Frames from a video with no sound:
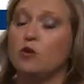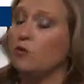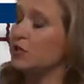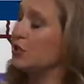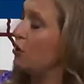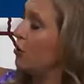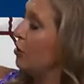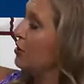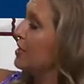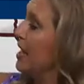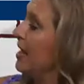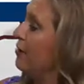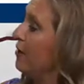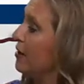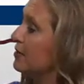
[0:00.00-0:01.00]
We start our
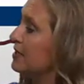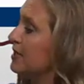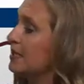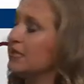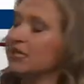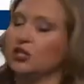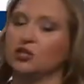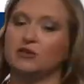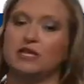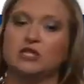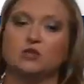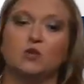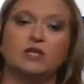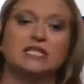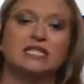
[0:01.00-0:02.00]
day around 60 degrees
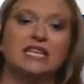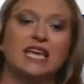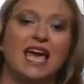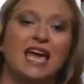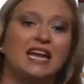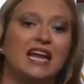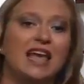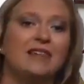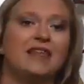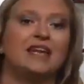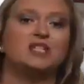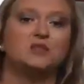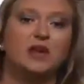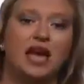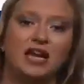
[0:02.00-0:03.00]
once again, and then
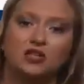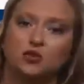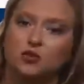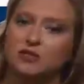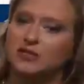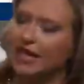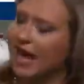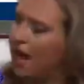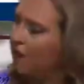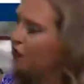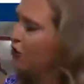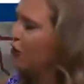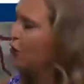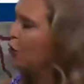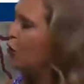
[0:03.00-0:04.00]
as we head towards the
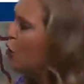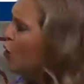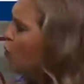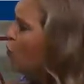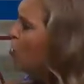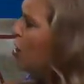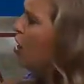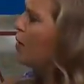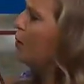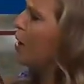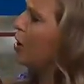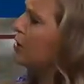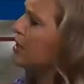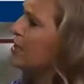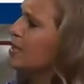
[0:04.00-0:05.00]
afternoon, we'll call it
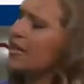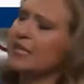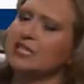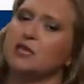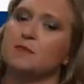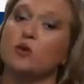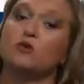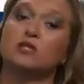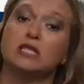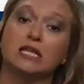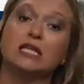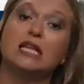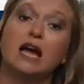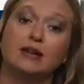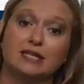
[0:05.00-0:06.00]
partly sunny to mostly
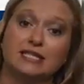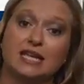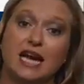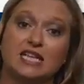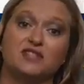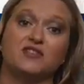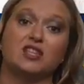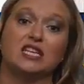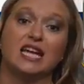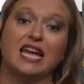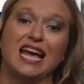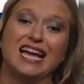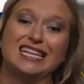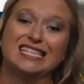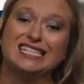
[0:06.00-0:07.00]
cloudy skies for the day
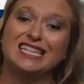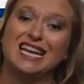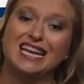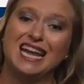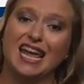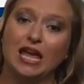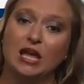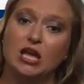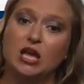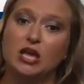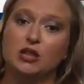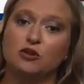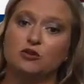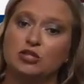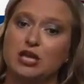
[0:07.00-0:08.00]
on Sunday.
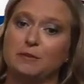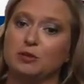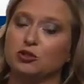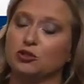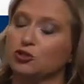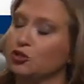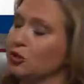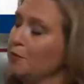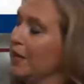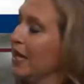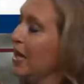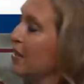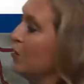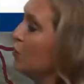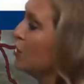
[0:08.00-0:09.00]
Those temperatures should be
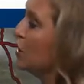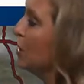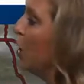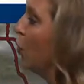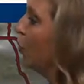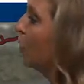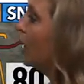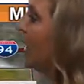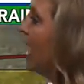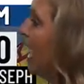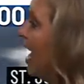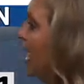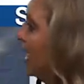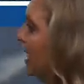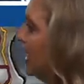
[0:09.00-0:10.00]
in those lower
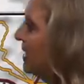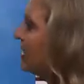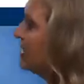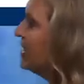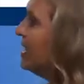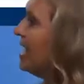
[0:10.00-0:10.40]
80s.